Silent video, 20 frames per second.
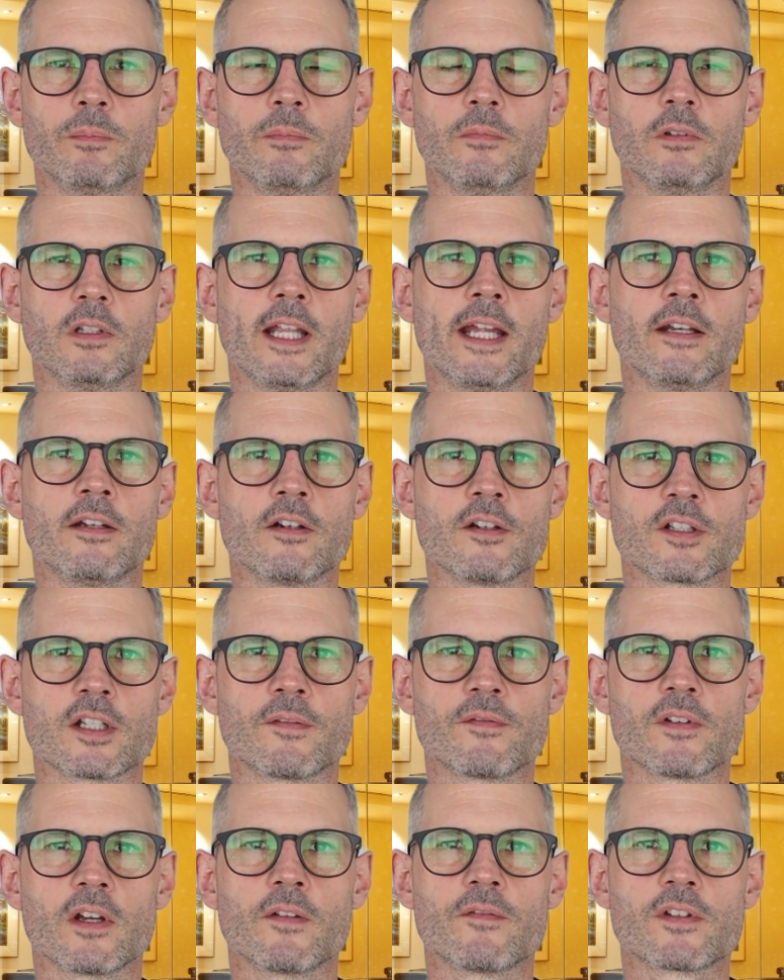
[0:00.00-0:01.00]
lenders
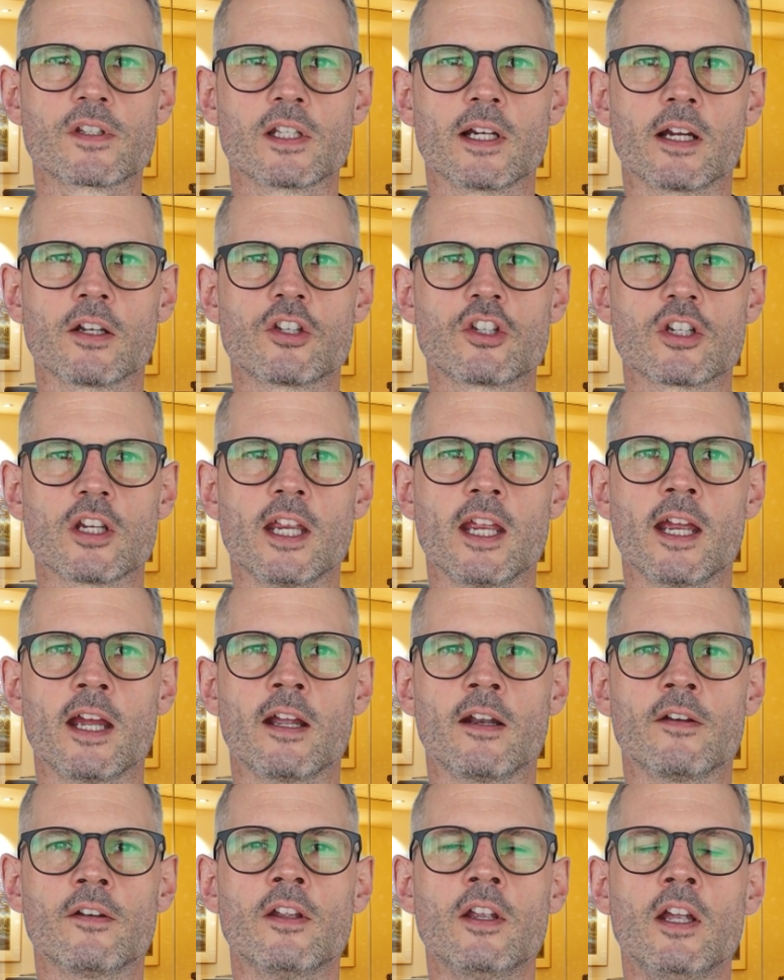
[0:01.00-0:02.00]
of such,
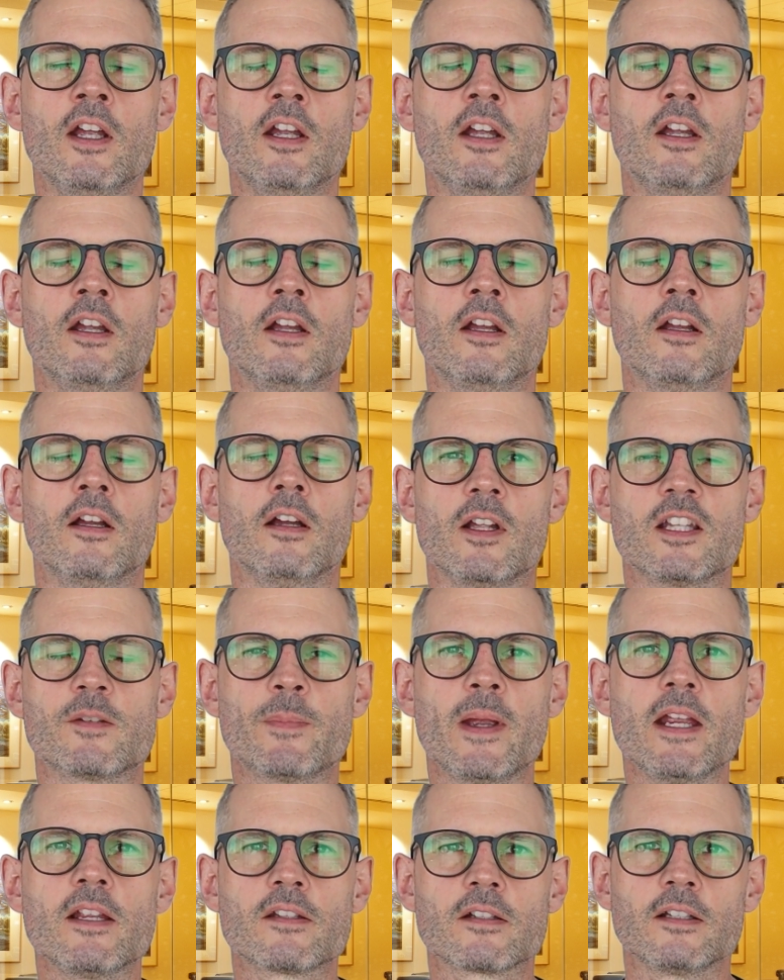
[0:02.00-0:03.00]
and it's
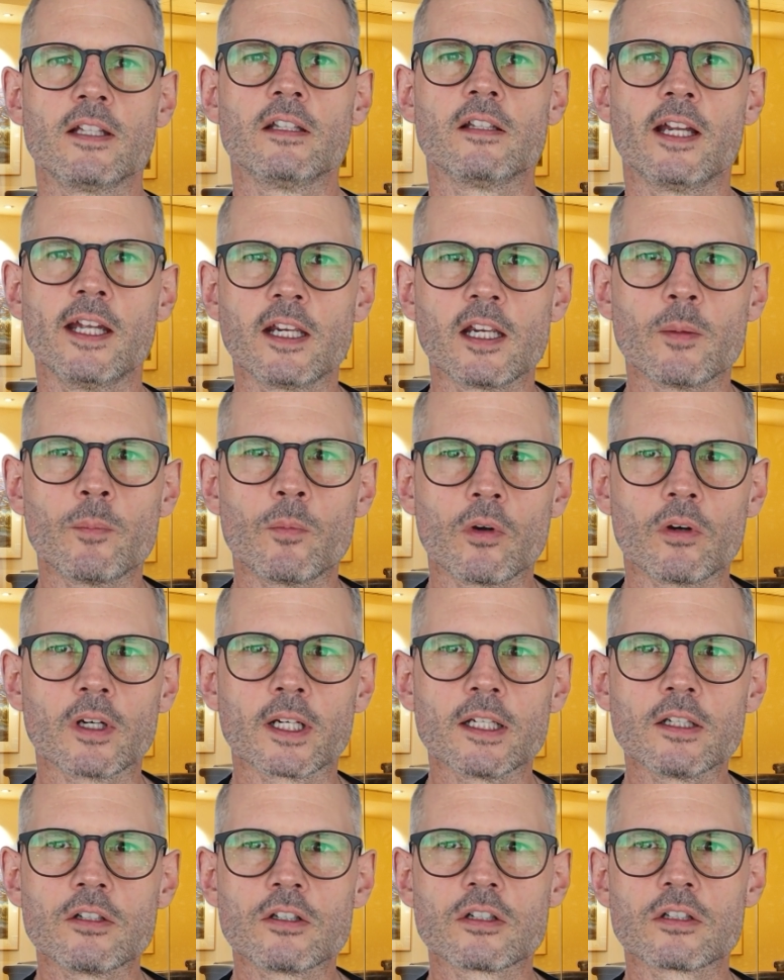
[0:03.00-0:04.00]
basically like a
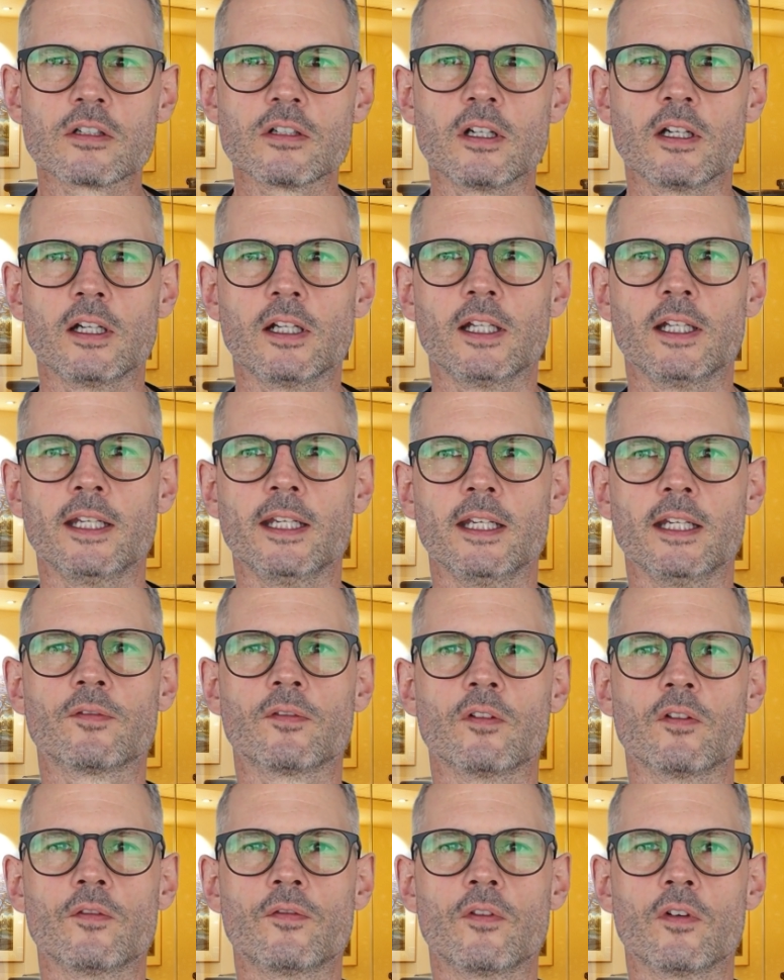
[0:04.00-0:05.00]
mortgage
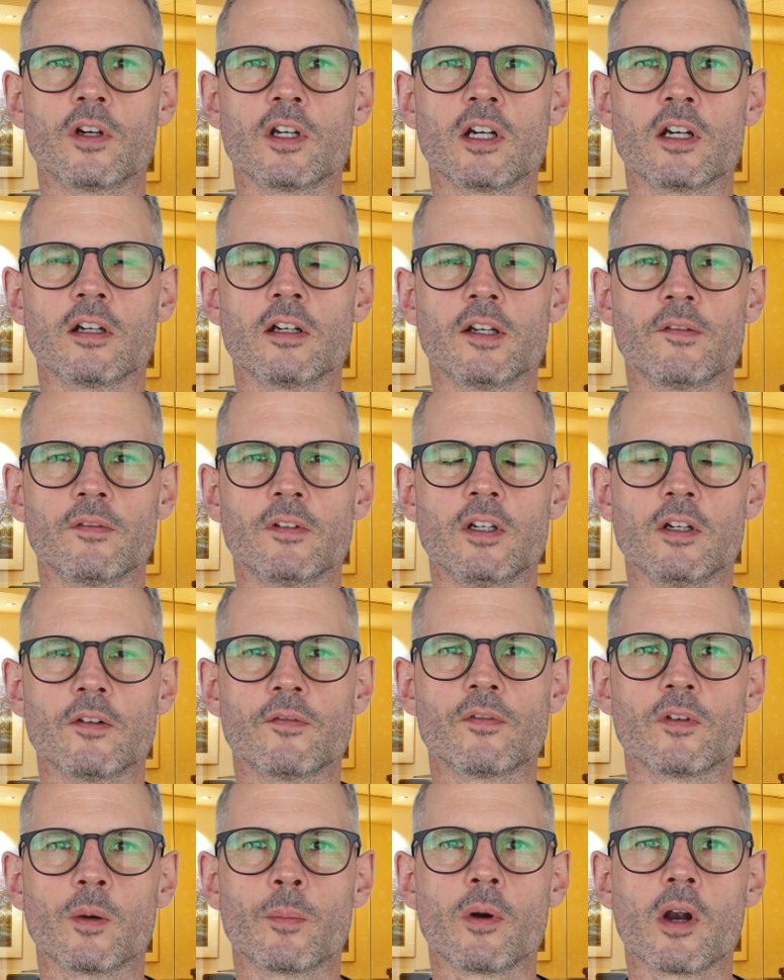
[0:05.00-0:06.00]
for your,
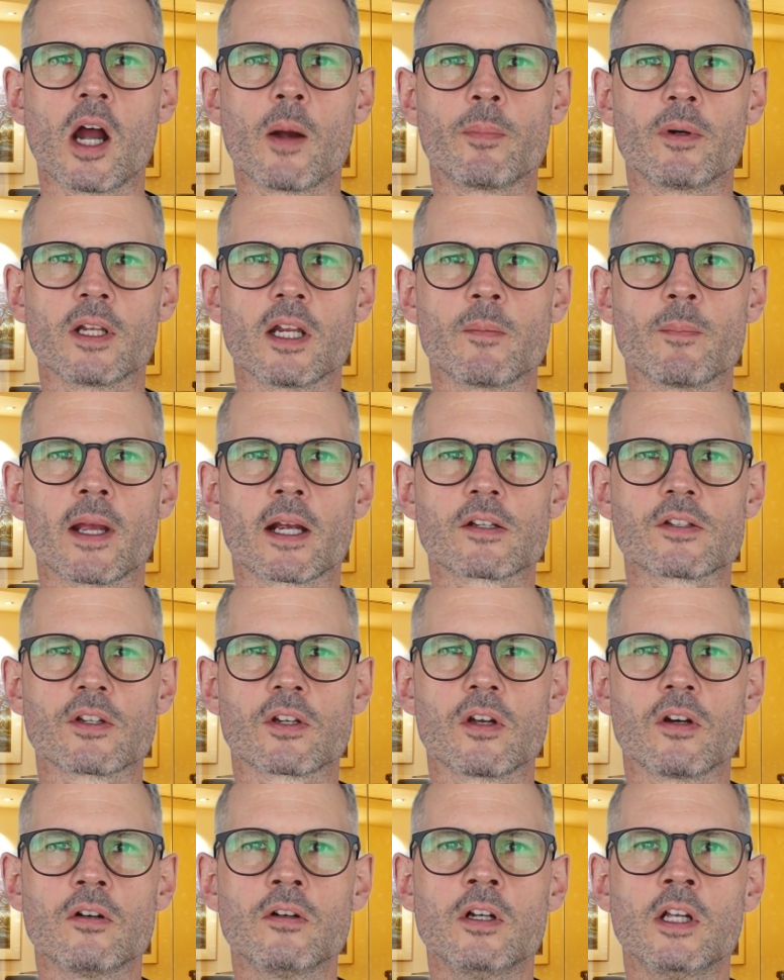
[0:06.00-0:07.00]
for a property in
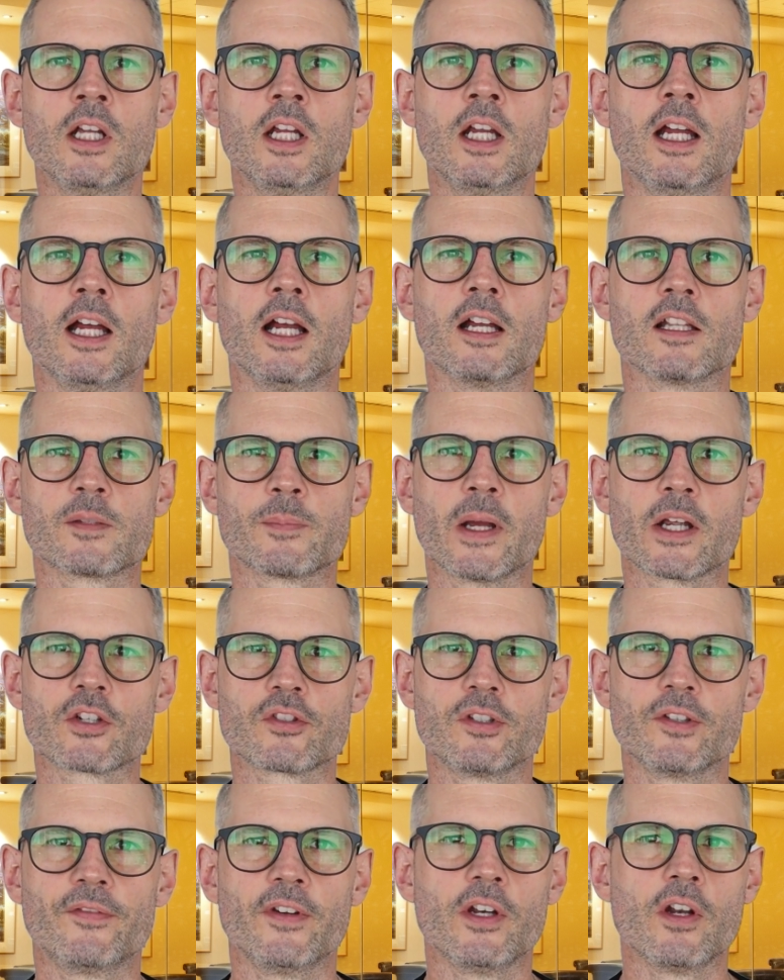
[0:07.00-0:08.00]
Mexico,
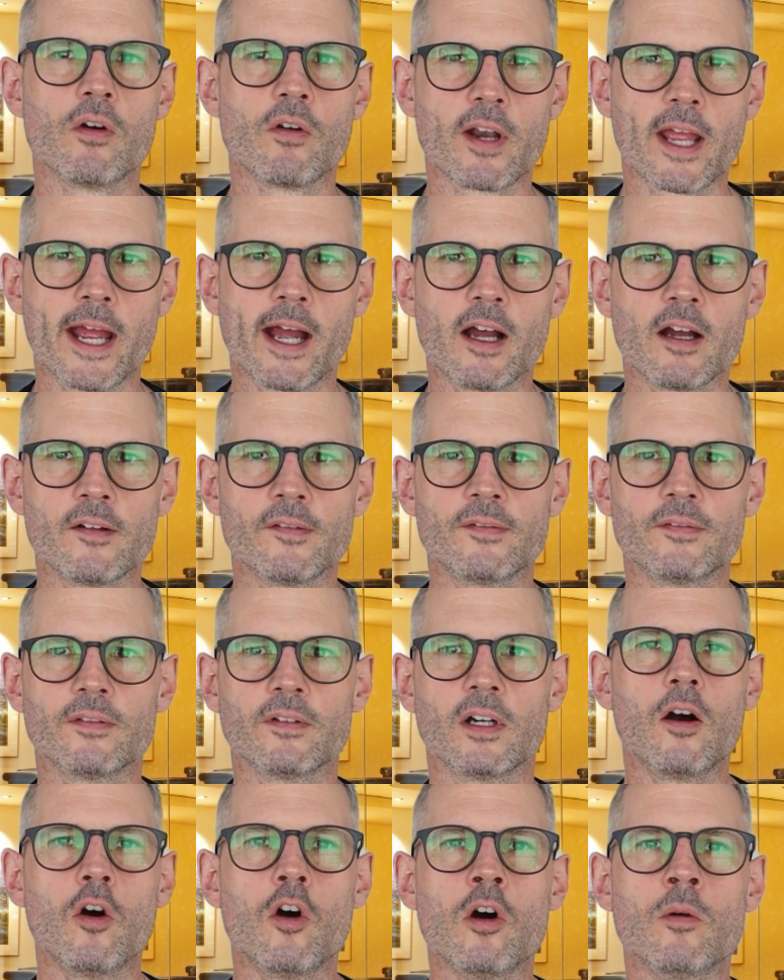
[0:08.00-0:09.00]
especially if you don't have
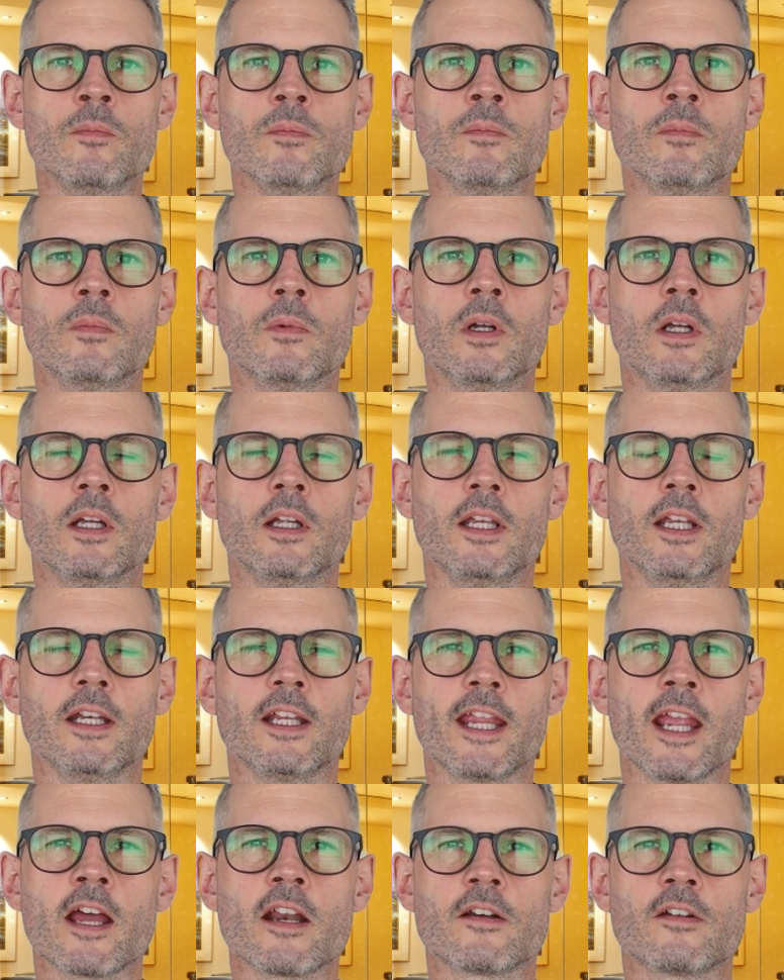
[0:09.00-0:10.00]
a home in
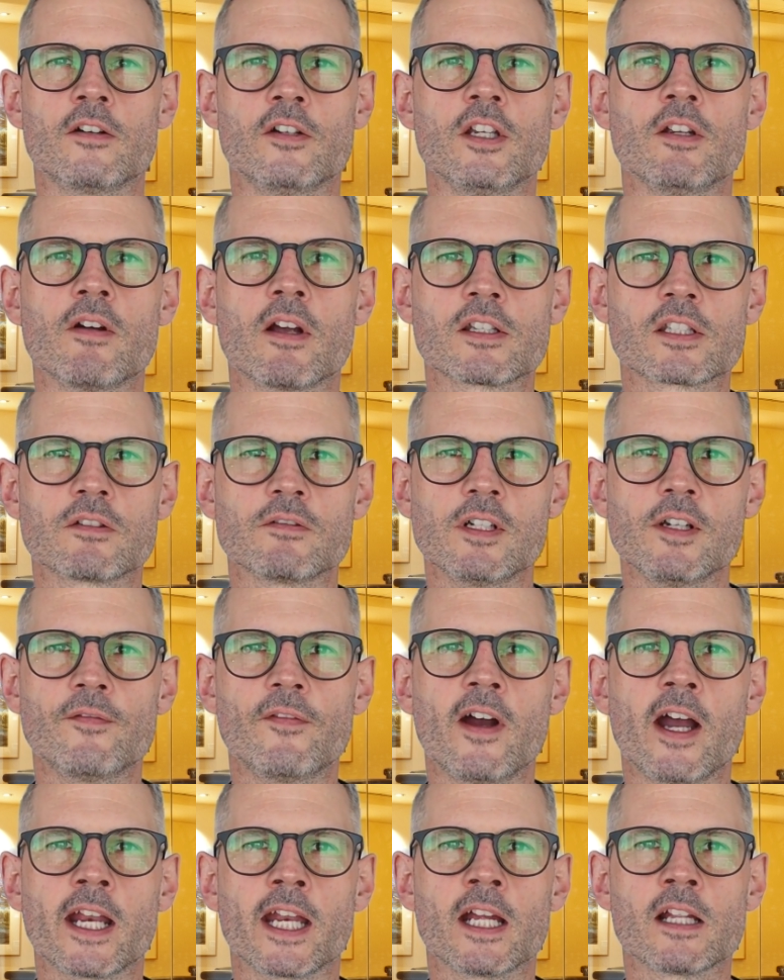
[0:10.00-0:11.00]
Canada or US to
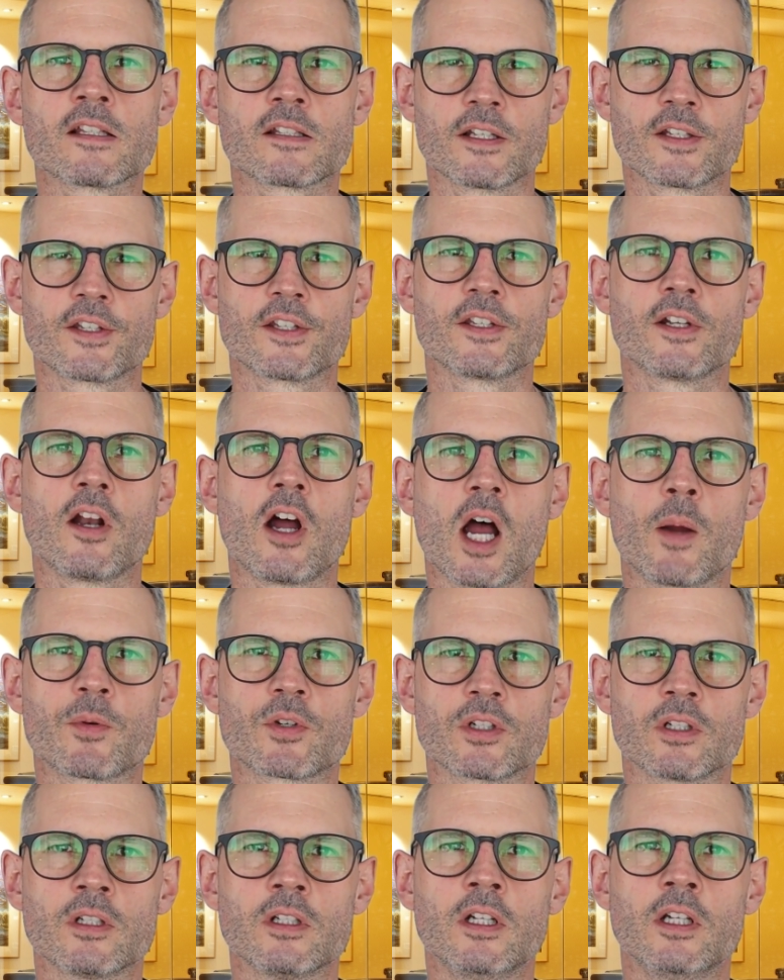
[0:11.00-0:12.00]
refinance. This is an
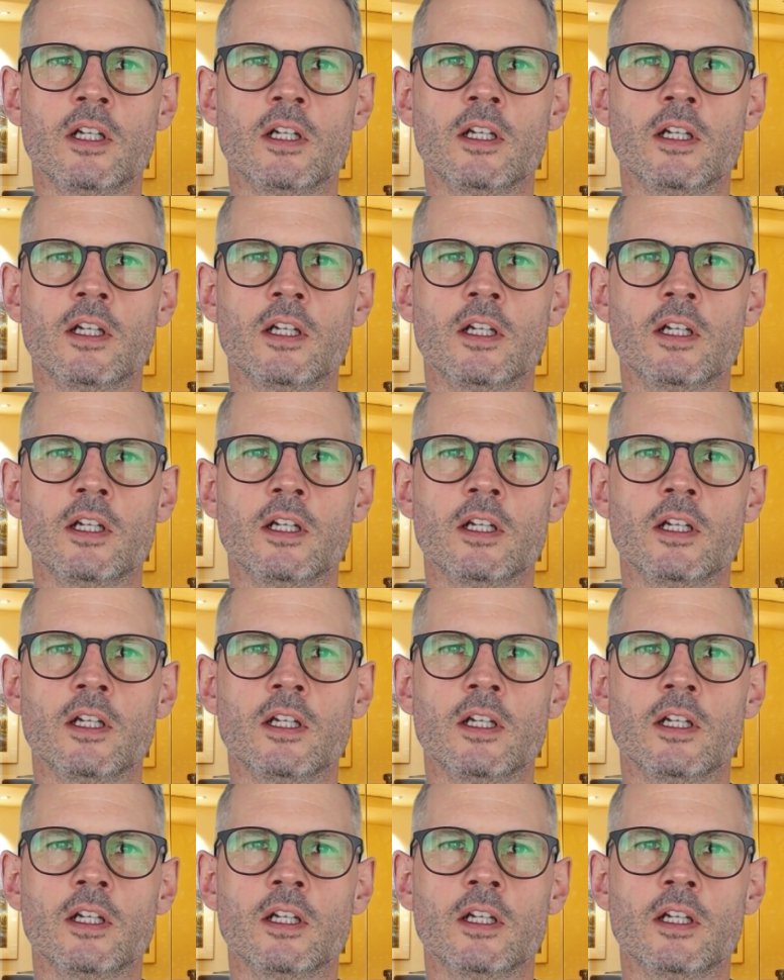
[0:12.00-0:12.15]
option.